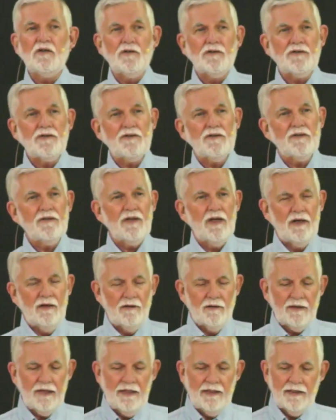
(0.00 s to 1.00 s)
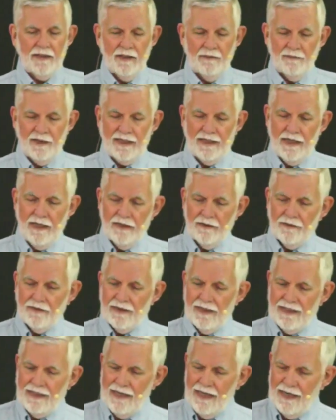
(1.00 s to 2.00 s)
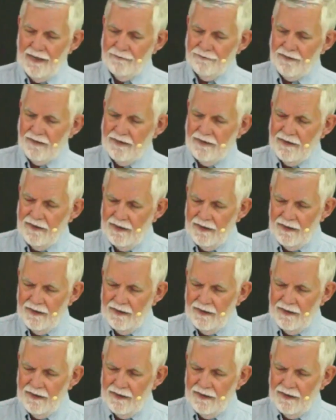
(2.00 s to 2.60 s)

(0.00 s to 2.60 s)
okay, coming out. They have to hide.